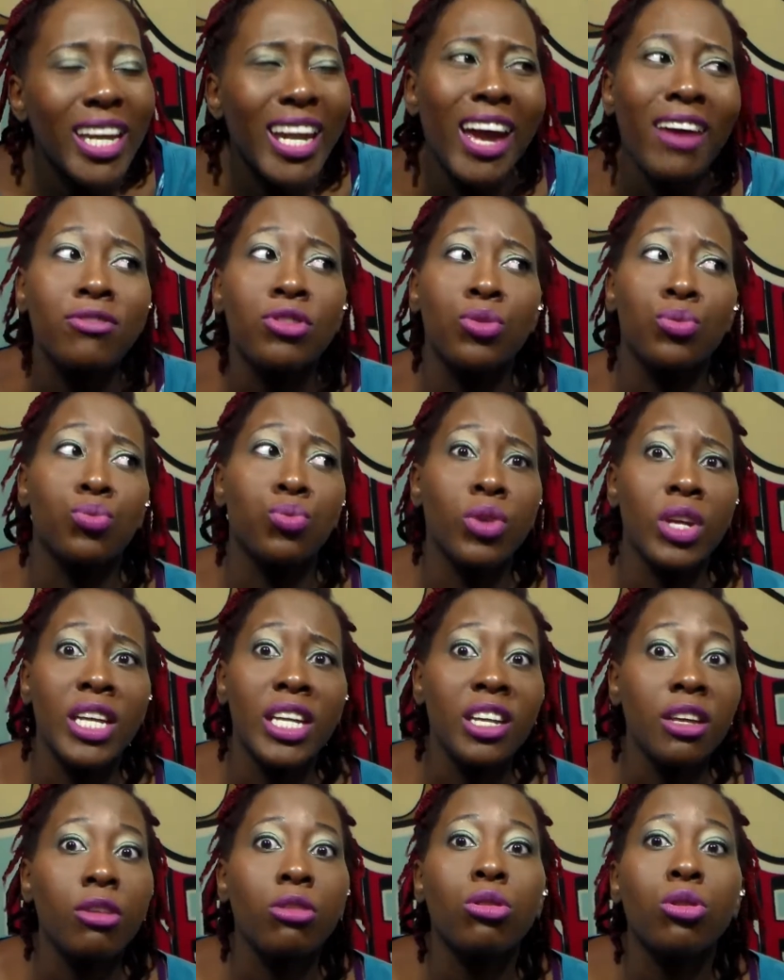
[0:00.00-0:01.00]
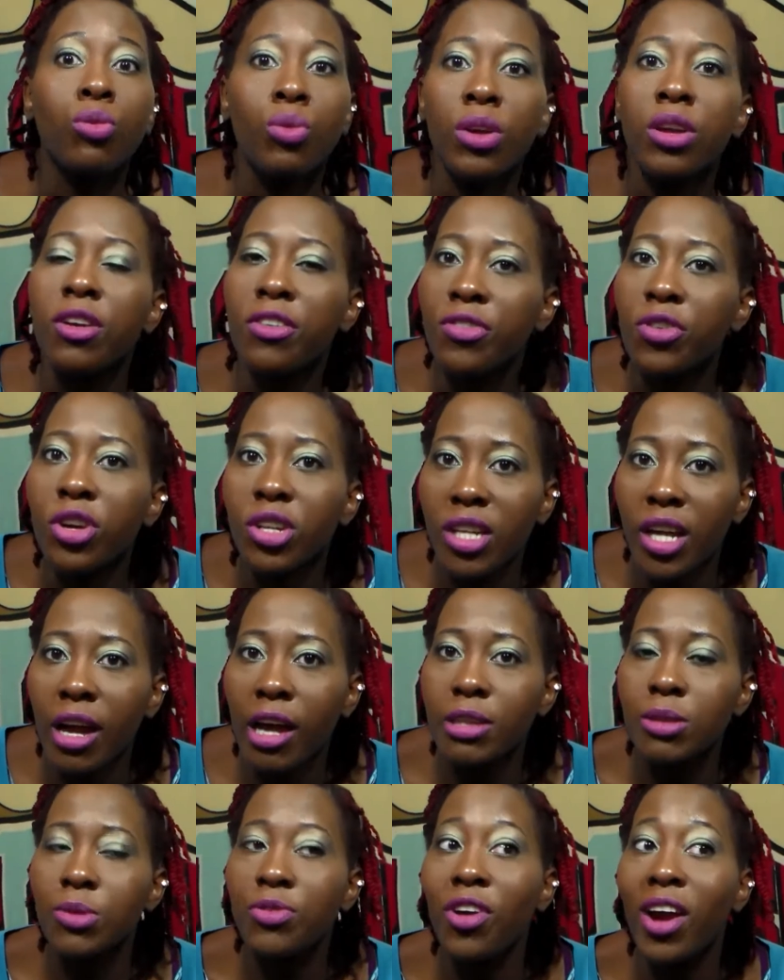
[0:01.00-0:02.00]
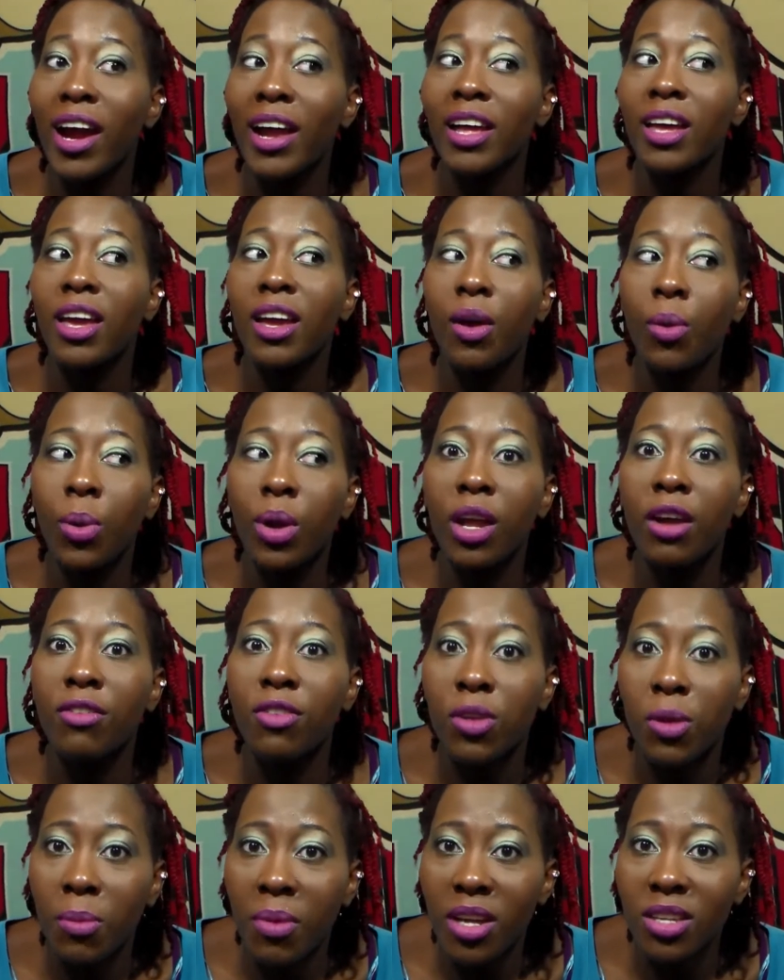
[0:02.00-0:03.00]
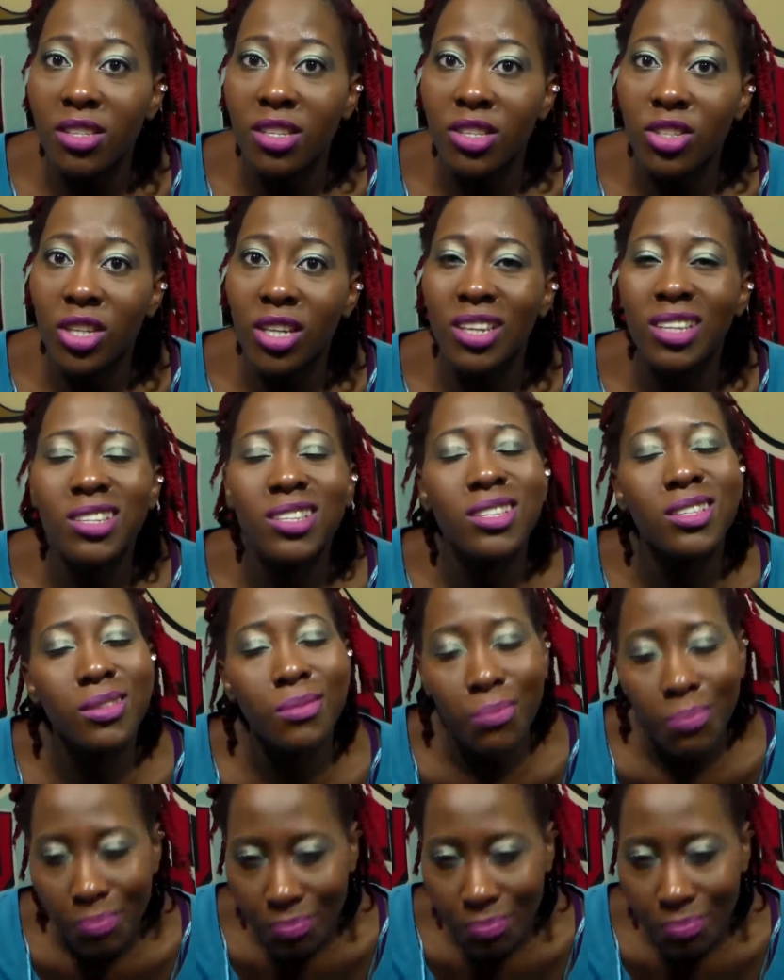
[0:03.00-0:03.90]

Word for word: and I have to read it 3 or 4 times before I get whatever your message is,